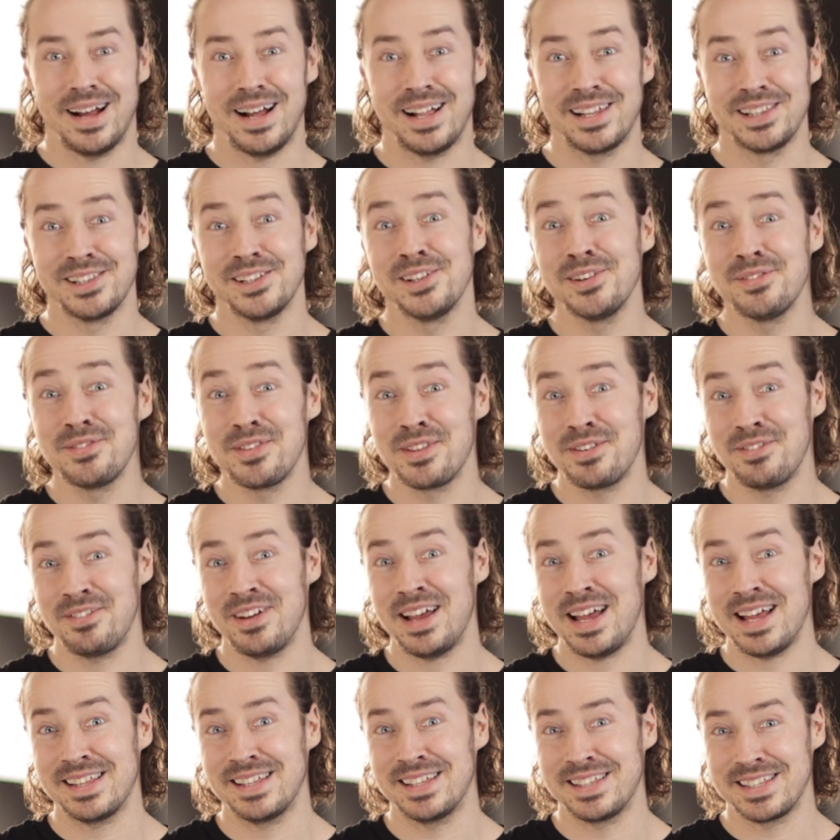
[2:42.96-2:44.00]
I love the
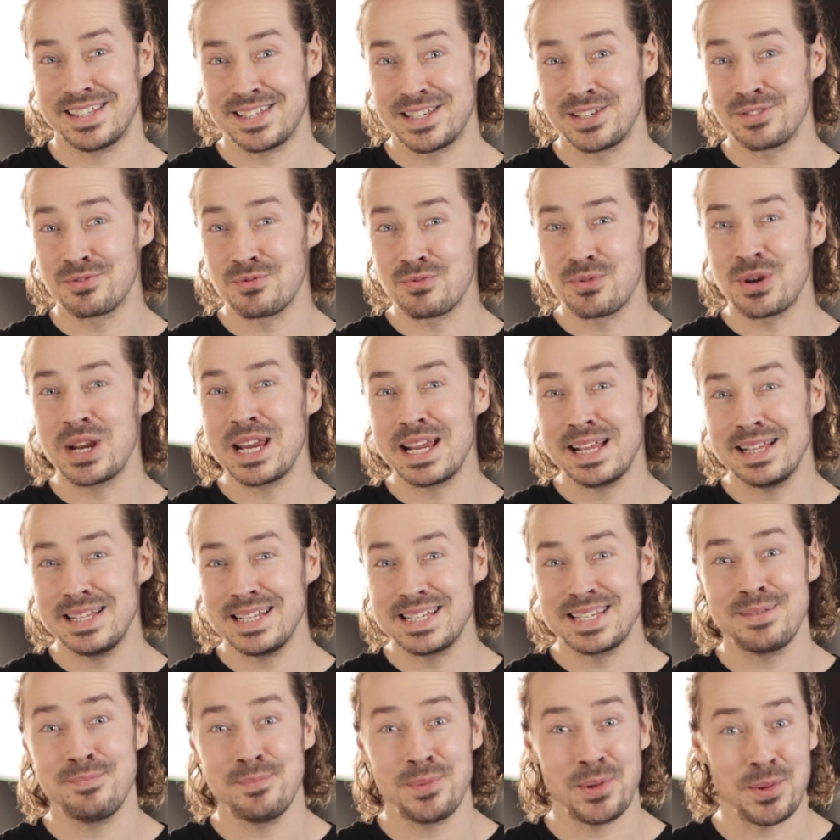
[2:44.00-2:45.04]
fact that this is really
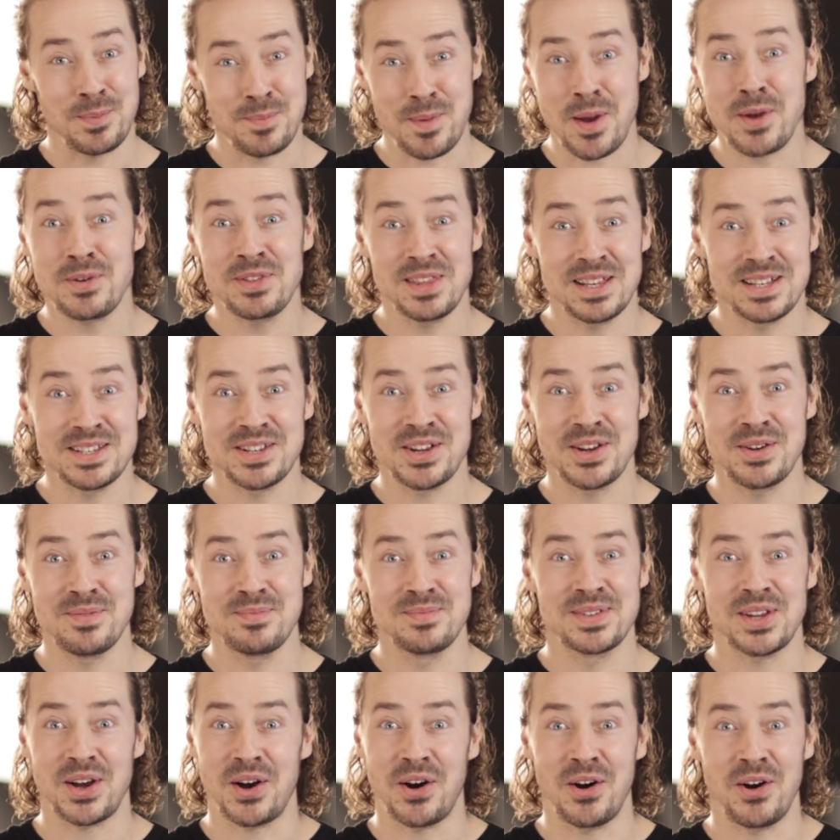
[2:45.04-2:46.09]
simple, both in
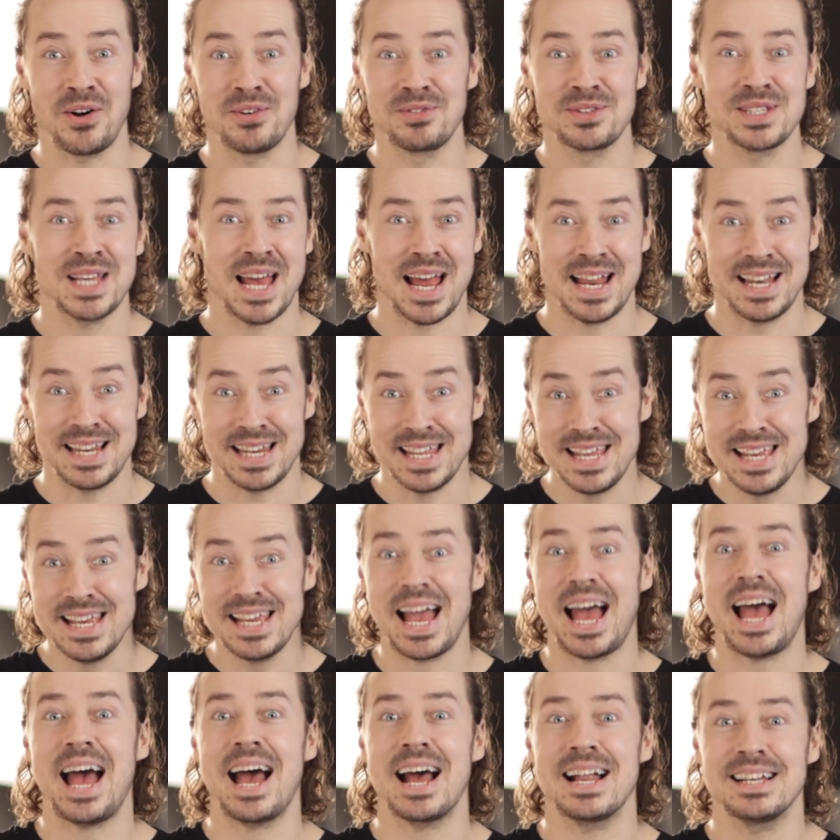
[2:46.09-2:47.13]
terms of technique
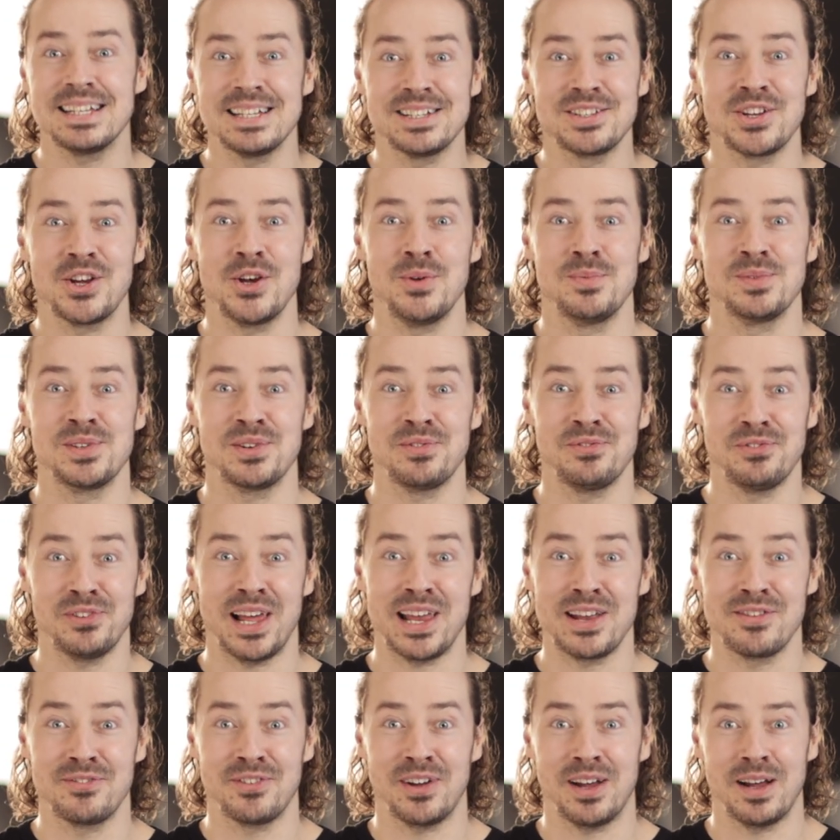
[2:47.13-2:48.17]
and in terms of
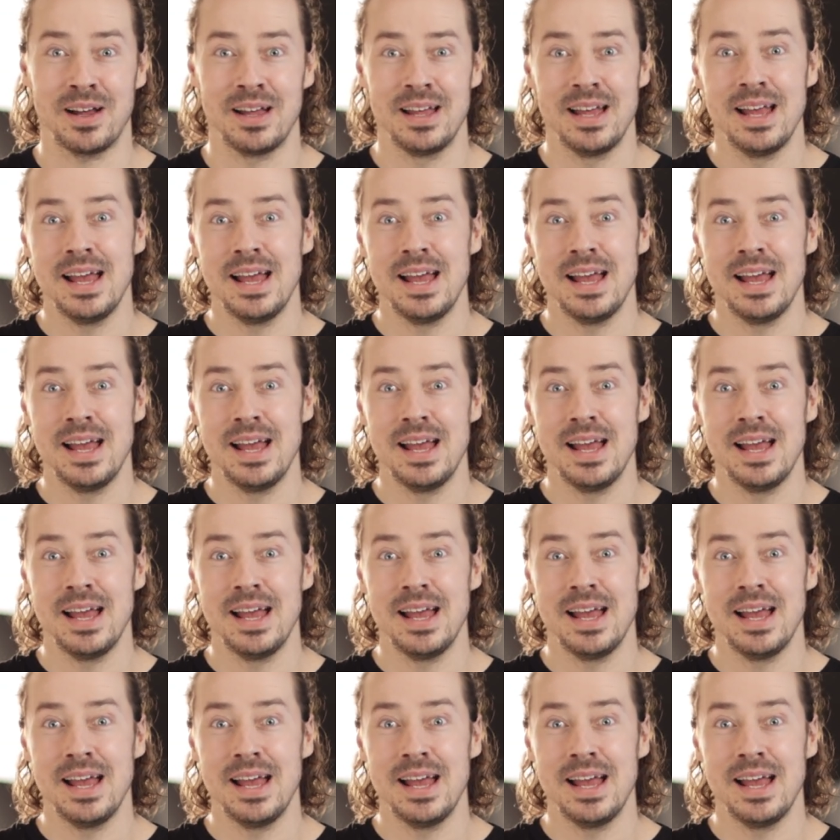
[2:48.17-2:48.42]
flavour.